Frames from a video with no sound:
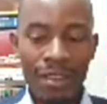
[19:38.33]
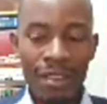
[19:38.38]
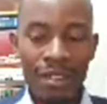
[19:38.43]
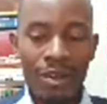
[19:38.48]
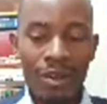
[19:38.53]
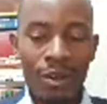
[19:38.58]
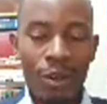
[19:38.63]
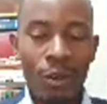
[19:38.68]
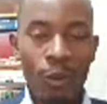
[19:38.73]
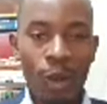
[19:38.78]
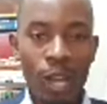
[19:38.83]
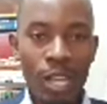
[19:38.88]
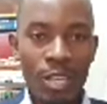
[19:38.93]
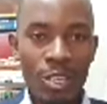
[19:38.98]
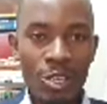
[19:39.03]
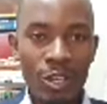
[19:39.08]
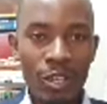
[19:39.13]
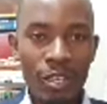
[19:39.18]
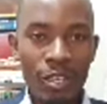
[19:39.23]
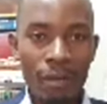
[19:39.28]

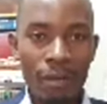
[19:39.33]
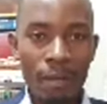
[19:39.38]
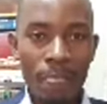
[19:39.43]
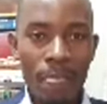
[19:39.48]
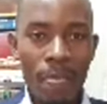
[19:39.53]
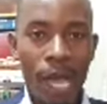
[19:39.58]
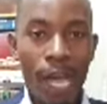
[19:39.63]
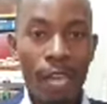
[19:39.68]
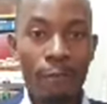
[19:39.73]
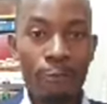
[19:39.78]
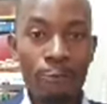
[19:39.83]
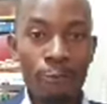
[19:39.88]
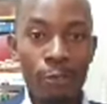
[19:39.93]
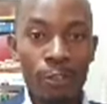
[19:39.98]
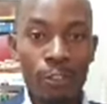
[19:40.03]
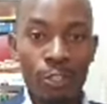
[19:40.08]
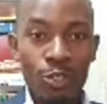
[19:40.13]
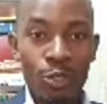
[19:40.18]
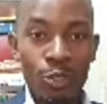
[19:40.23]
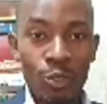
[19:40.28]
Coercion, I
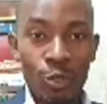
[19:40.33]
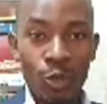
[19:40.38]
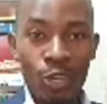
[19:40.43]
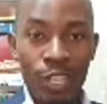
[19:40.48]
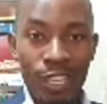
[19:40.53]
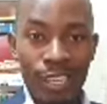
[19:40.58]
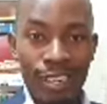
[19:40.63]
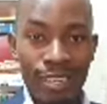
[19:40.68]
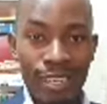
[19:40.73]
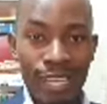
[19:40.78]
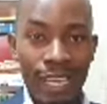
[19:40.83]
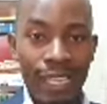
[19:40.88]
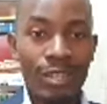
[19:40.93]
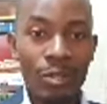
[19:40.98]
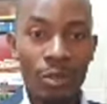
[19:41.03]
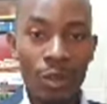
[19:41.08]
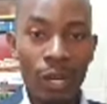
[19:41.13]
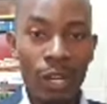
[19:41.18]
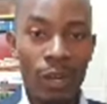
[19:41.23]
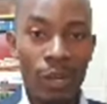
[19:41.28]
force you to enter into
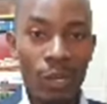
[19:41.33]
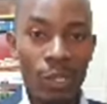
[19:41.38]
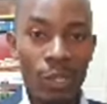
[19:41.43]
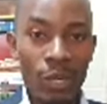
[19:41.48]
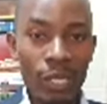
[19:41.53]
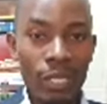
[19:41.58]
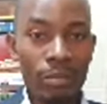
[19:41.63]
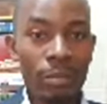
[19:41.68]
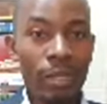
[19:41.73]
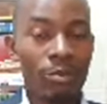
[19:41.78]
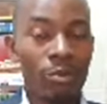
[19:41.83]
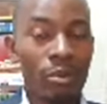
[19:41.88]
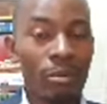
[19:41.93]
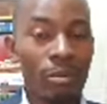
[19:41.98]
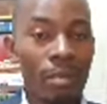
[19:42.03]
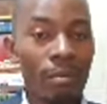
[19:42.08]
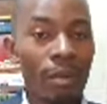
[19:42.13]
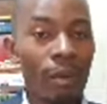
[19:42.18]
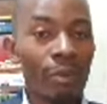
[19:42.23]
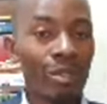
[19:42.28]
a contract. But
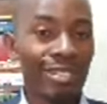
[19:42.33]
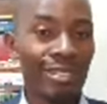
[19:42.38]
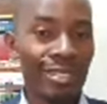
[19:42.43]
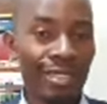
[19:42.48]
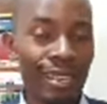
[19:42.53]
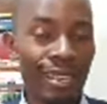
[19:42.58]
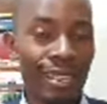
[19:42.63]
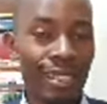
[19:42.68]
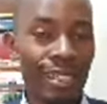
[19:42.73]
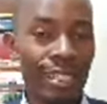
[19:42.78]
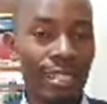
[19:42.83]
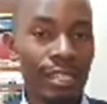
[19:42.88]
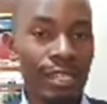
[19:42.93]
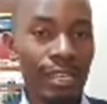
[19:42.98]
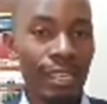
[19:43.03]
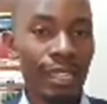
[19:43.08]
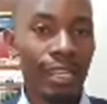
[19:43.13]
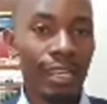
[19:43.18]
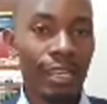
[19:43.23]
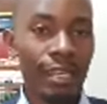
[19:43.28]
remember, we said
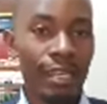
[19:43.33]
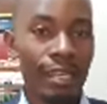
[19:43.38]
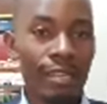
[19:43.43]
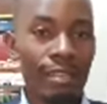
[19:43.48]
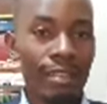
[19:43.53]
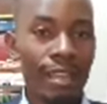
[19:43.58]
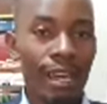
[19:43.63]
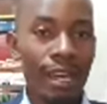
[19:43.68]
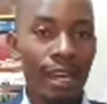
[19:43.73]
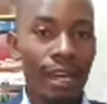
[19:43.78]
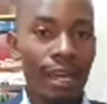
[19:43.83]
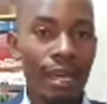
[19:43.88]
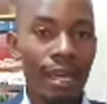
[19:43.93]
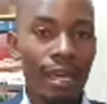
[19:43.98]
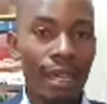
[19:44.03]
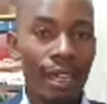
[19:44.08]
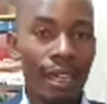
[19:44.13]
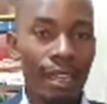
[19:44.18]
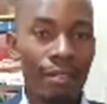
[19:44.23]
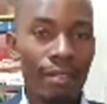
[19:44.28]
in the
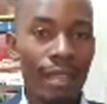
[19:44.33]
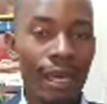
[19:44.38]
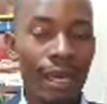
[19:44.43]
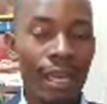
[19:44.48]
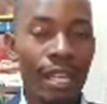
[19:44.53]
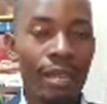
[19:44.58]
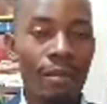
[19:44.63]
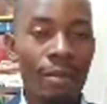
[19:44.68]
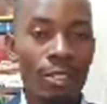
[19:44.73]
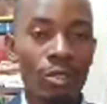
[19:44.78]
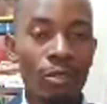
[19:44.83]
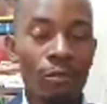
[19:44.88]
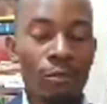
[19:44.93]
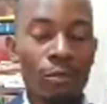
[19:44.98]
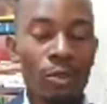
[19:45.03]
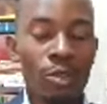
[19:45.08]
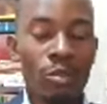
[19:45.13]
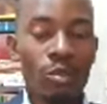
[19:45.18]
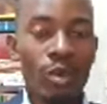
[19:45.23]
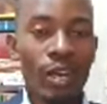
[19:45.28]
elements of
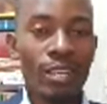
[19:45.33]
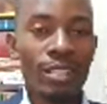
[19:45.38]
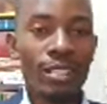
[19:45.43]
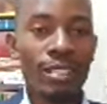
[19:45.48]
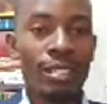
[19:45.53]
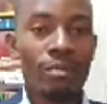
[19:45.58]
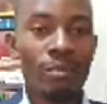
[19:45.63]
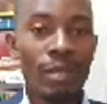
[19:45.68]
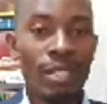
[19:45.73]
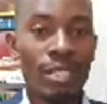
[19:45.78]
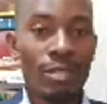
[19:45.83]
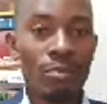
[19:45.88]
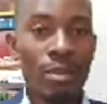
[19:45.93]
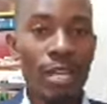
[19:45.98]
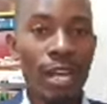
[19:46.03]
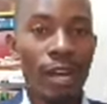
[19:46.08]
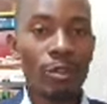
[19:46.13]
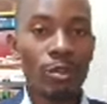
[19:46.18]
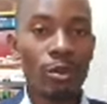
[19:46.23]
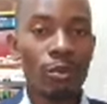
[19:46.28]
contract, it must be
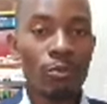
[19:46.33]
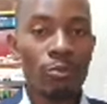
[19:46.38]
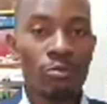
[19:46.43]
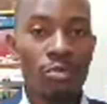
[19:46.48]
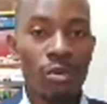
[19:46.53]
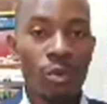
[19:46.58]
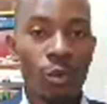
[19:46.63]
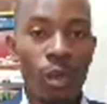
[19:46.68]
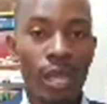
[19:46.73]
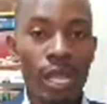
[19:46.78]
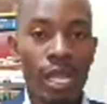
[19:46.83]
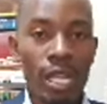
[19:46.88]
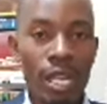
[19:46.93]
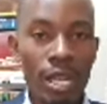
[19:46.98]
out of free will.